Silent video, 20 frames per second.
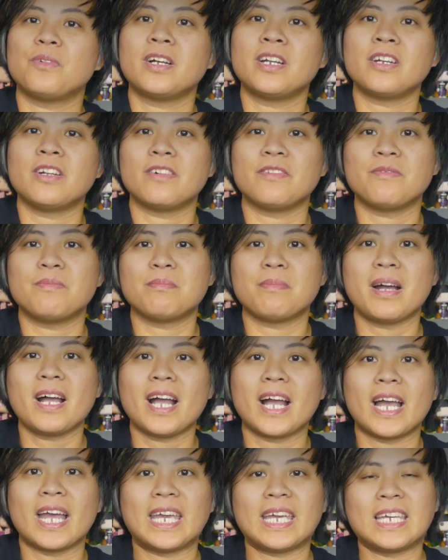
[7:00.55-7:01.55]
one of
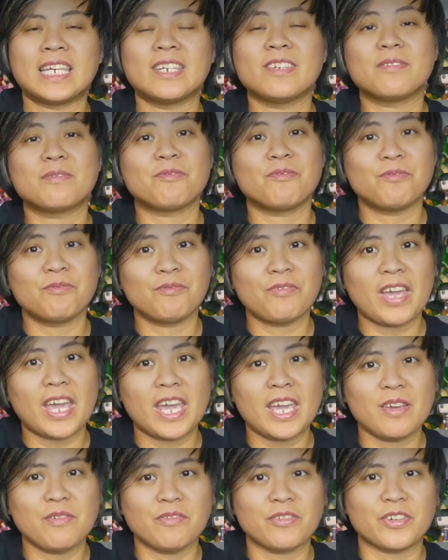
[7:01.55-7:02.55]
my
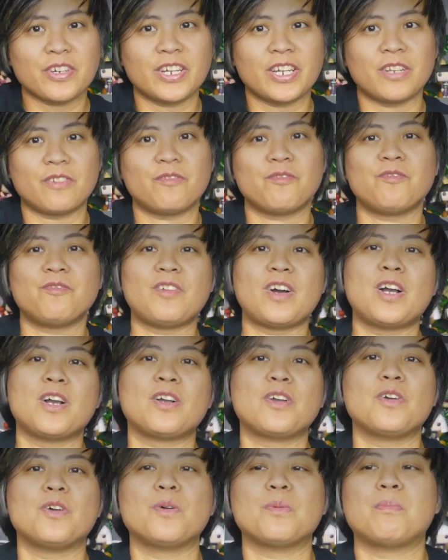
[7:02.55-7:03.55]
favorite
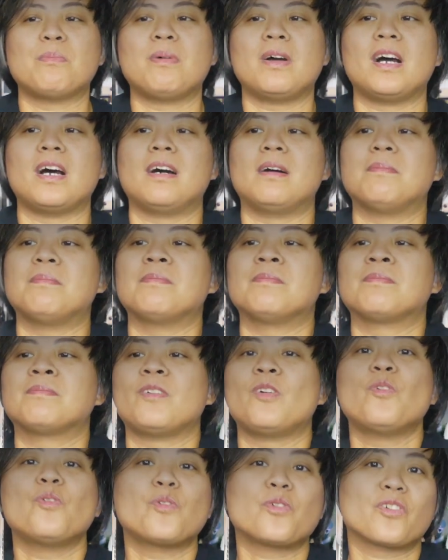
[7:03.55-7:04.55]
Funko Pop,
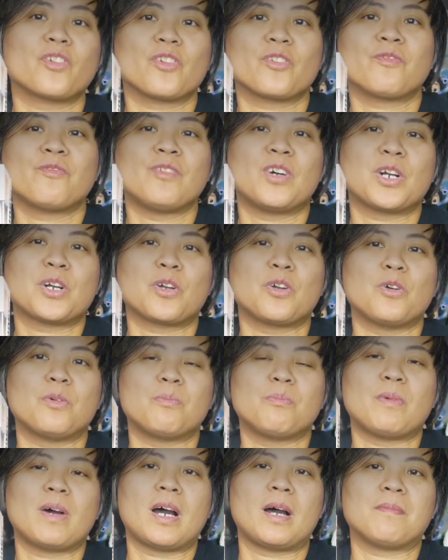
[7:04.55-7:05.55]
horror
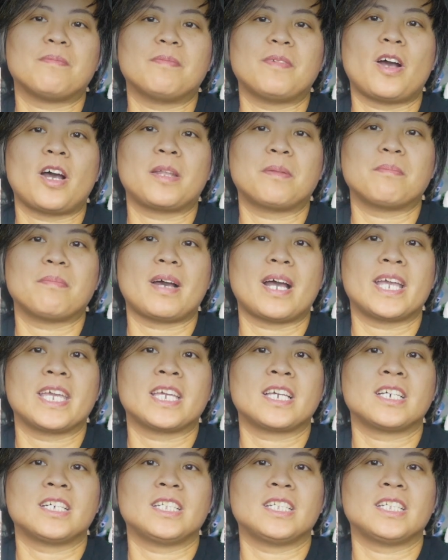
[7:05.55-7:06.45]
Funko Pop on my